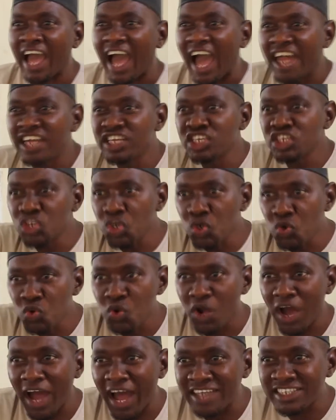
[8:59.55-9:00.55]
and
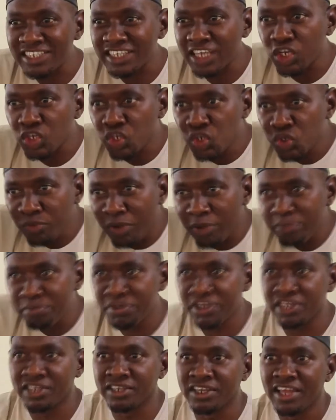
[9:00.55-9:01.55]
you as a human
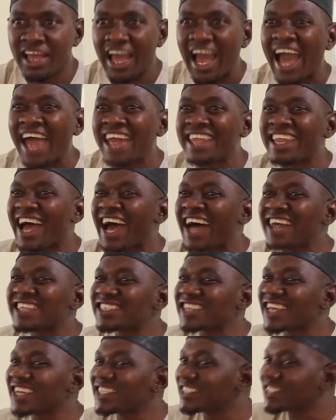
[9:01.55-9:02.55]
being and
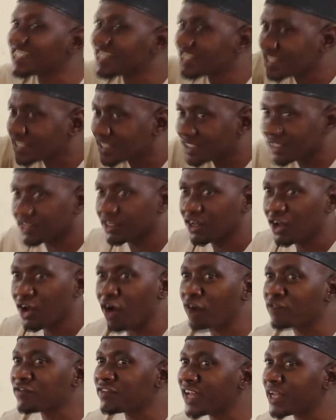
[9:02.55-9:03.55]
as a
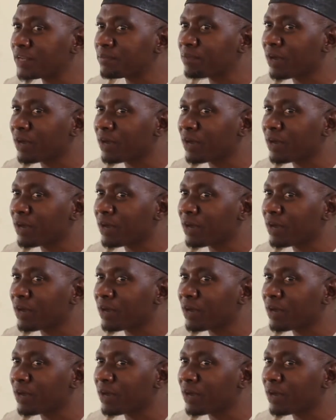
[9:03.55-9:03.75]
citizen of that